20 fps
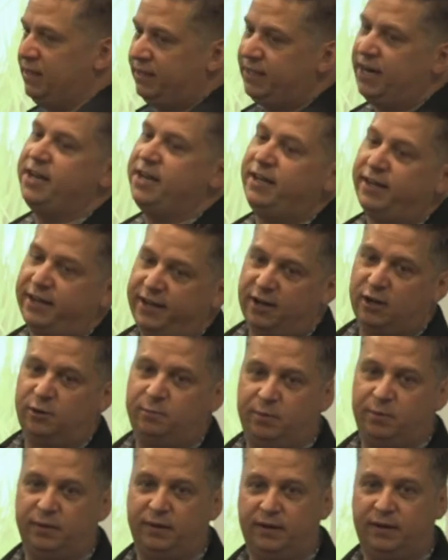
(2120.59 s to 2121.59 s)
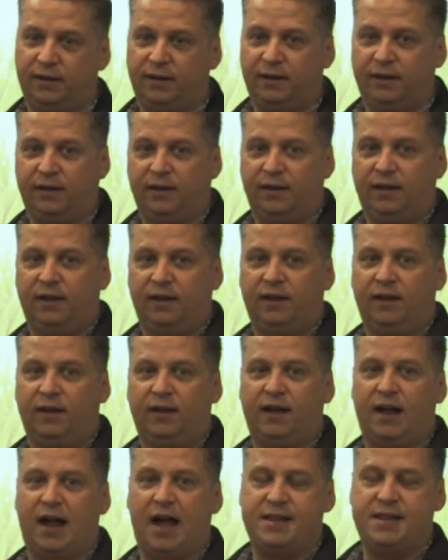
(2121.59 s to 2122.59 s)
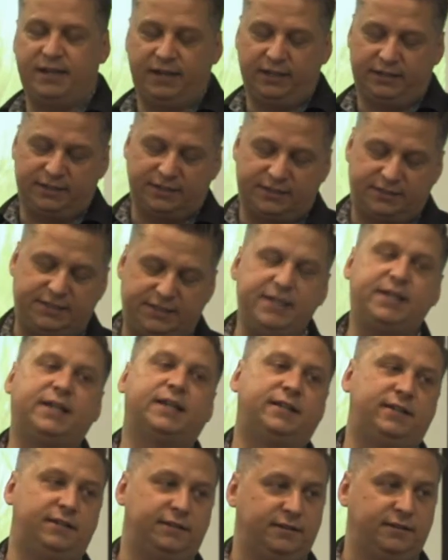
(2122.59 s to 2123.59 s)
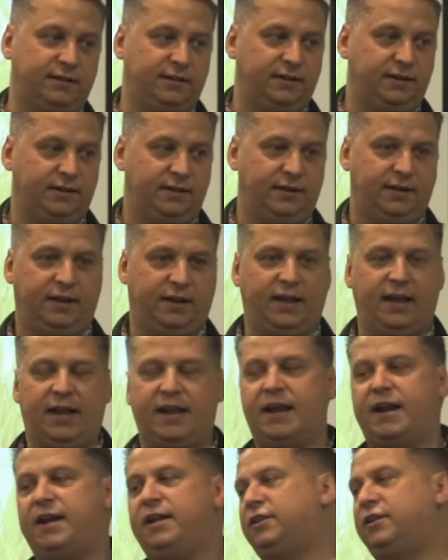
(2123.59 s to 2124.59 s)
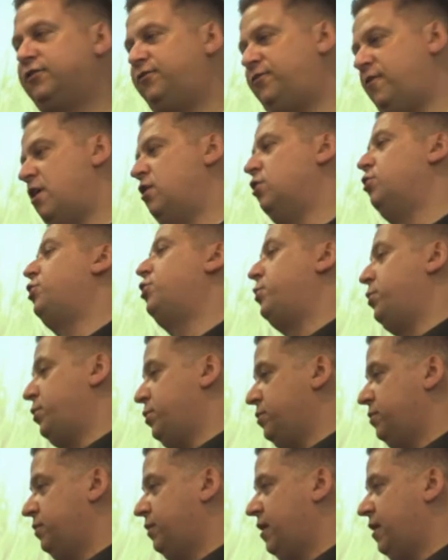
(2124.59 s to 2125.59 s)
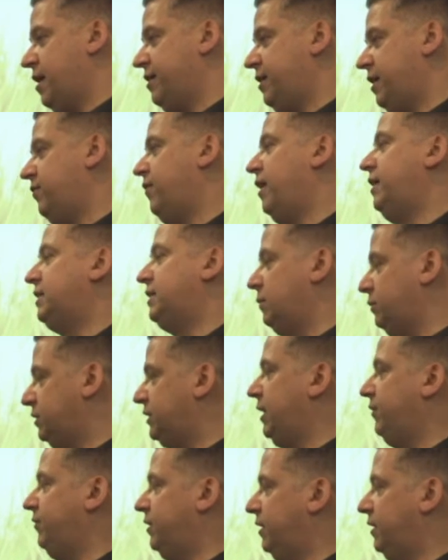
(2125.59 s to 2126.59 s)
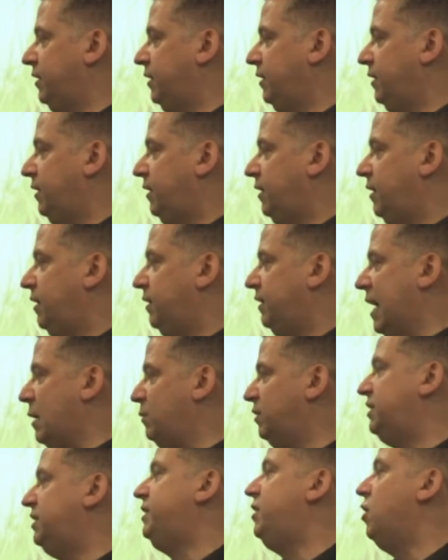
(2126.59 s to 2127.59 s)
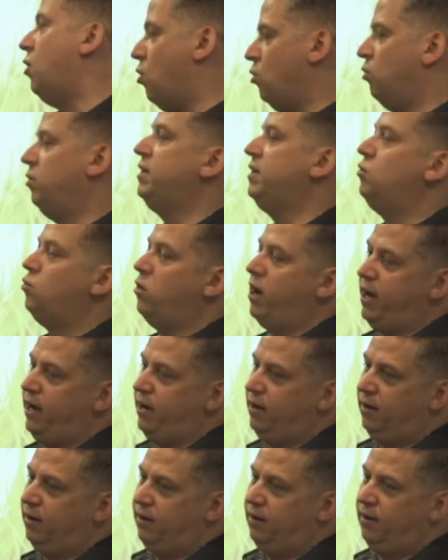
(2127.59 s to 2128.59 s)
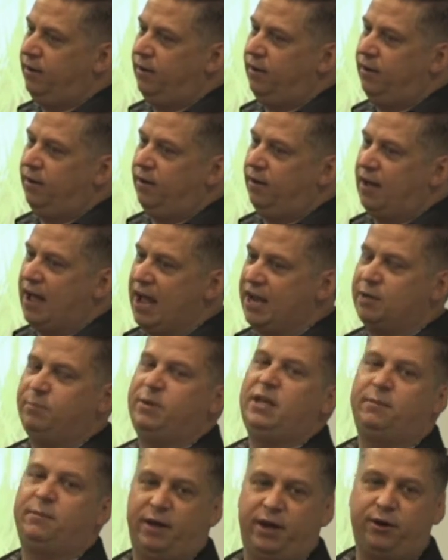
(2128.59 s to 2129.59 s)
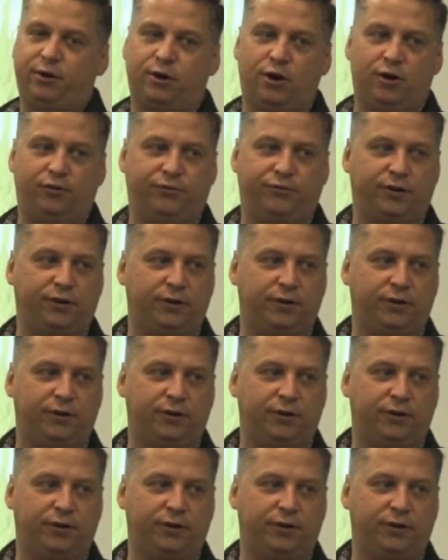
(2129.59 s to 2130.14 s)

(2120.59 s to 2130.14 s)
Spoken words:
that I needed help. I needed to seek it. And I needed to follow through on the advice I was given. That was the only way I could be a better golfer.